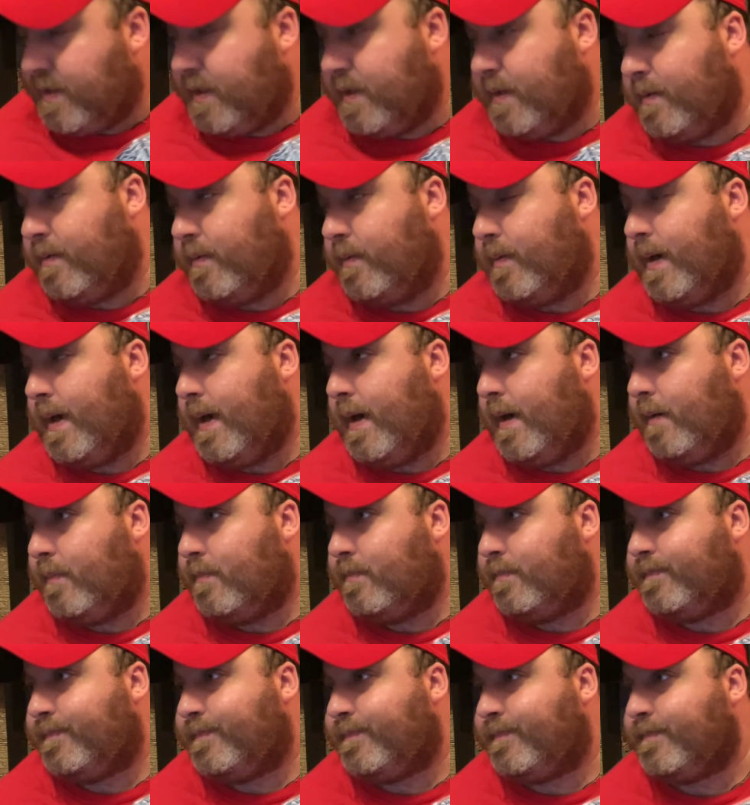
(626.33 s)
you,
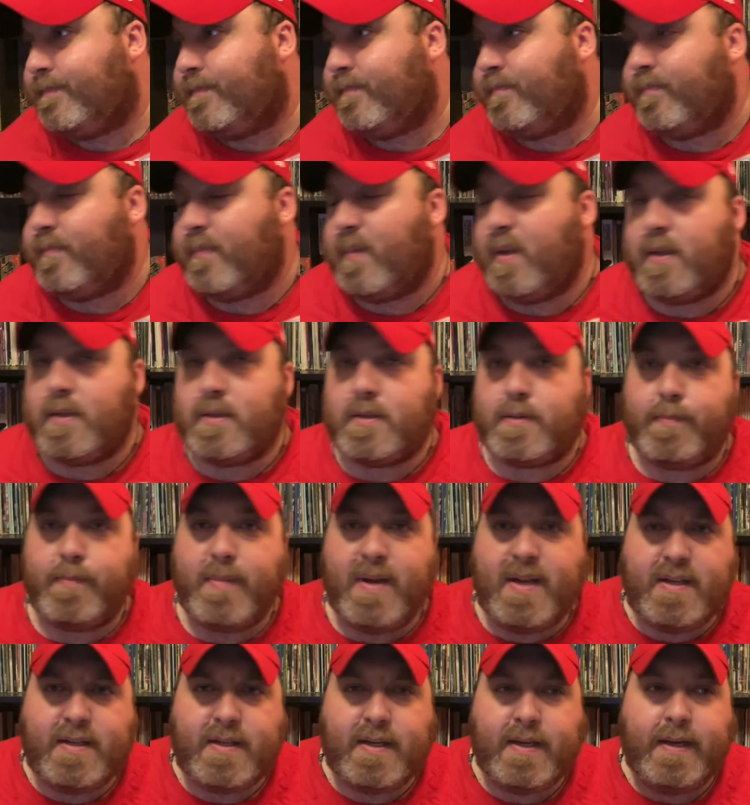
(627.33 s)
um, it's
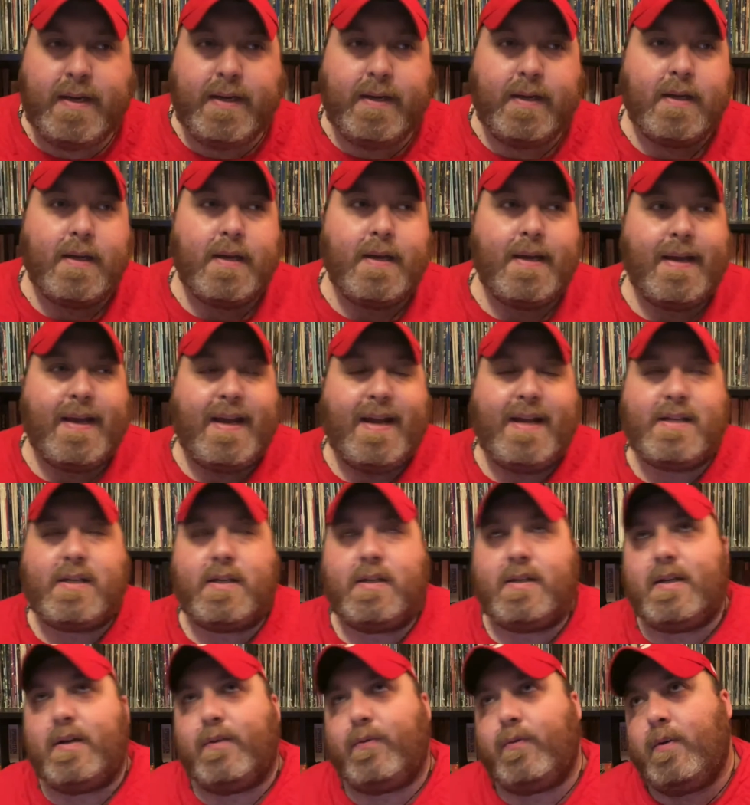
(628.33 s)
minty. It's
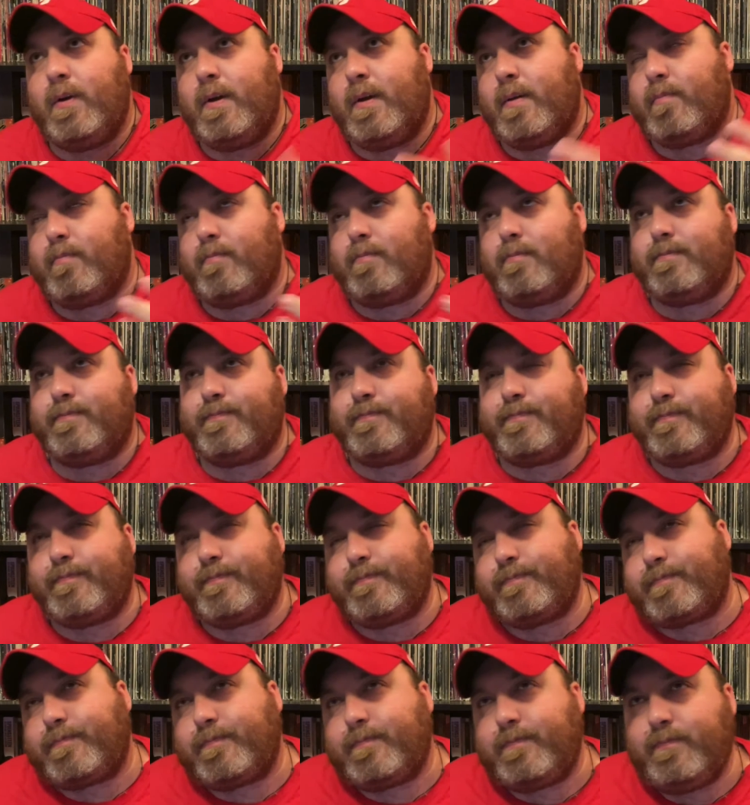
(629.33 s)
a different,
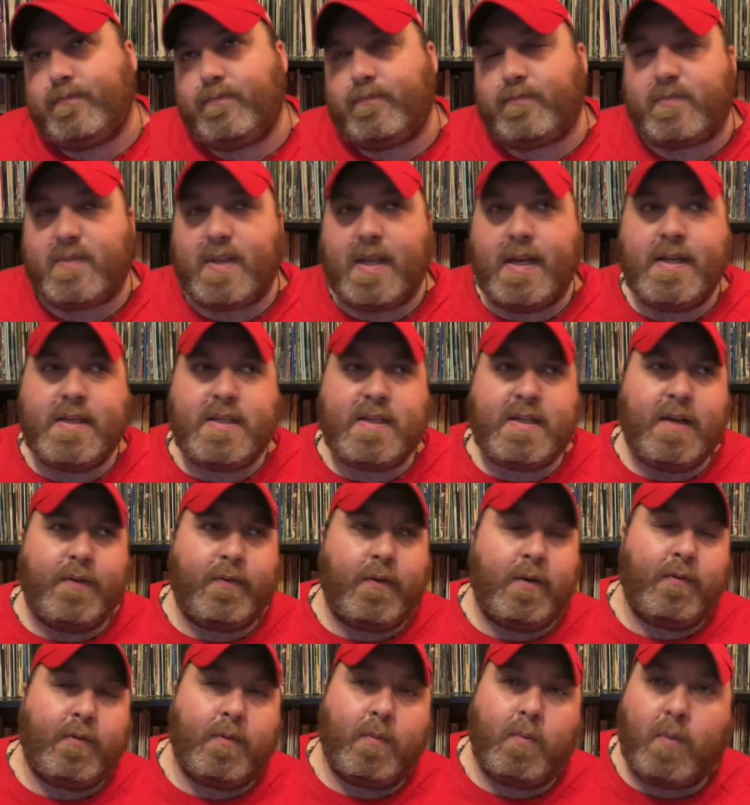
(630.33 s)
it's
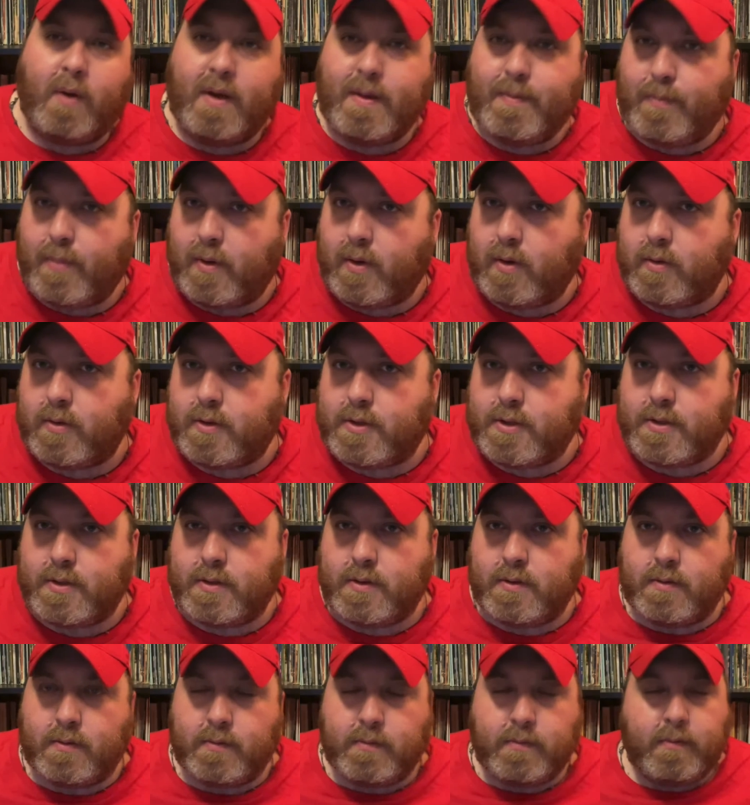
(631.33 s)
different from white birch,
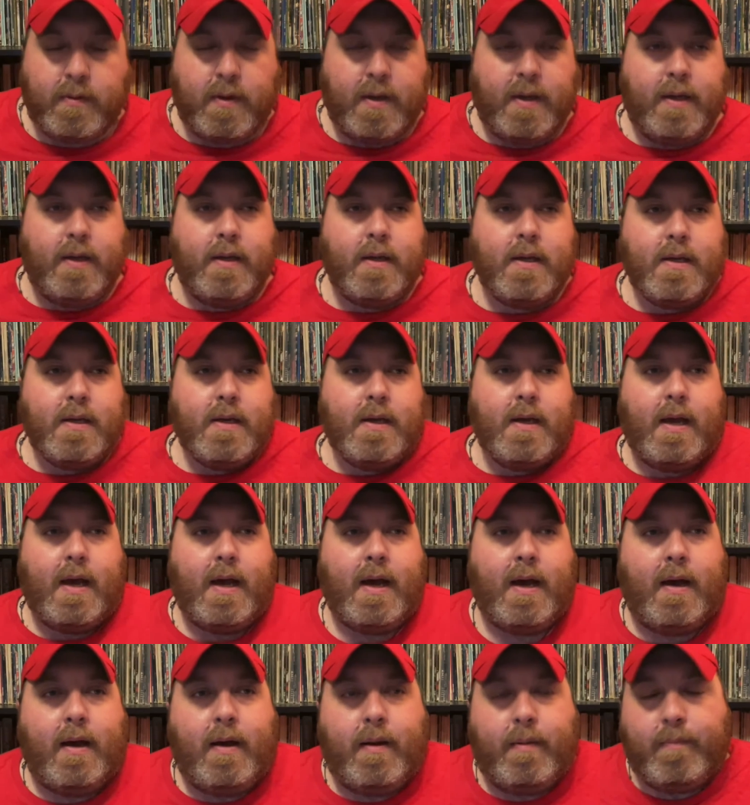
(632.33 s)
right?
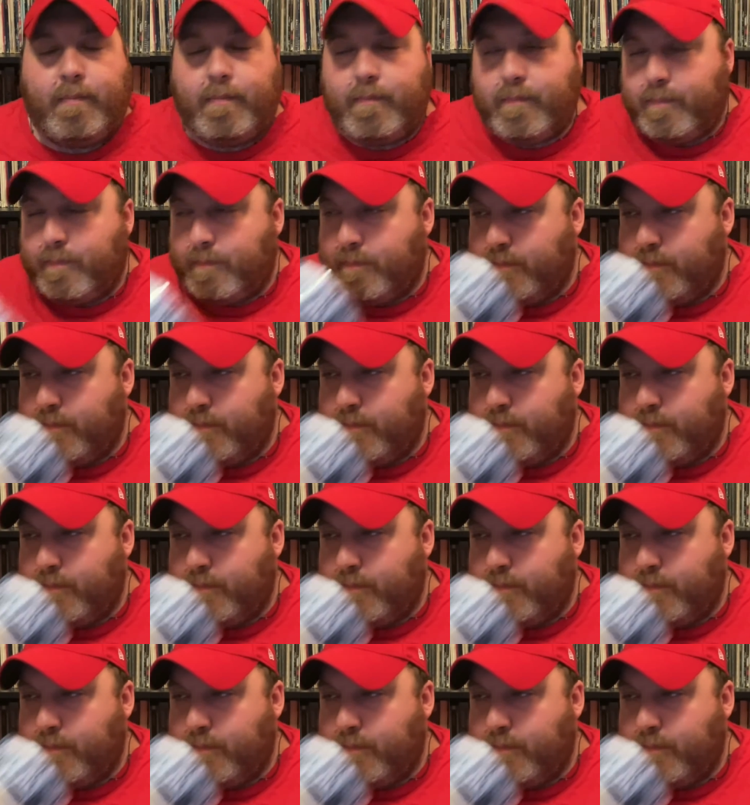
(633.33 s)
Um,